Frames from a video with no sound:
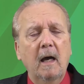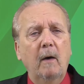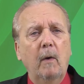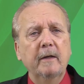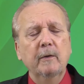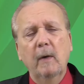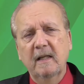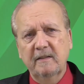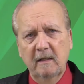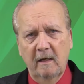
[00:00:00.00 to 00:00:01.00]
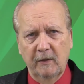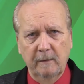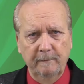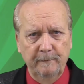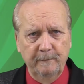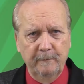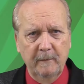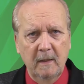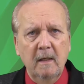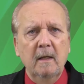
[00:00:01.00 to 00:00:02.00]
How are you as a lover?
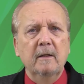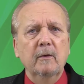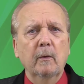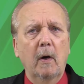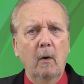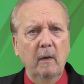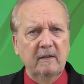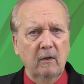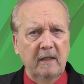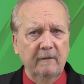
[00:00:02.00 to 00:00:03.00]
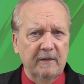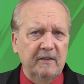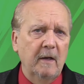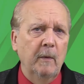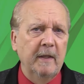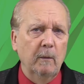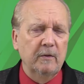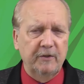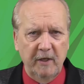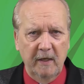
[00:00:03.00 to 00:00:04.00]
You are always looking for someone that will
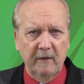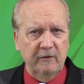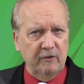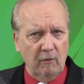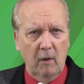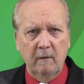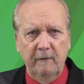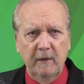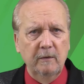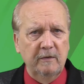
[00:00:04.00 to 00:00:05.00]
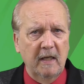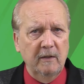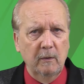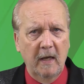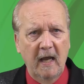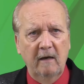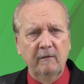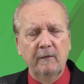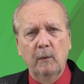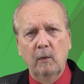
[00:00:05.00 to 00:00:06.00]
share the strong views that you have
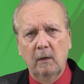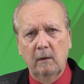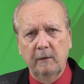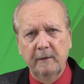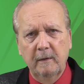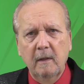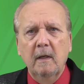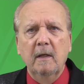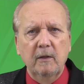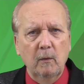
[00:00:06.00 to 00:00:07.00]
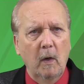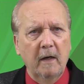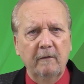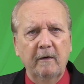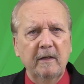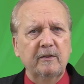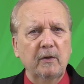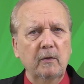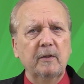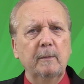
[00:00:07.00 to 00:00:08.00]
of the world. You want a very
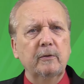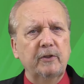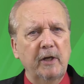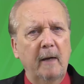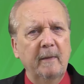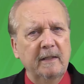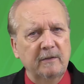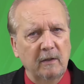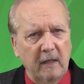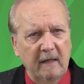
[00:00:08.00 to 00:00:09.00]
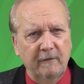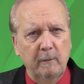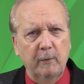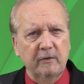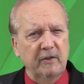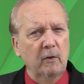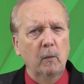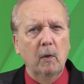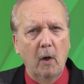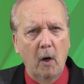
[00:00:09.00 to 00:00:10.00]
sociable, charming, and delightful person who
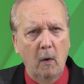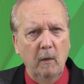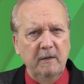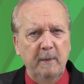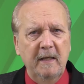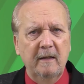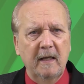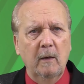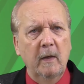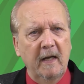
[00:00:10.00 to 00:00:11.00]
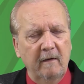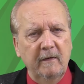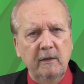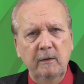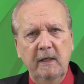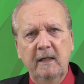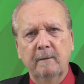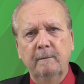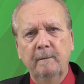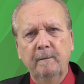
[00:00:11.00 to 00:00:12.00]
will always be there whenever you need
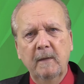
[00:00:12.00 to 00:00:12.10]
him.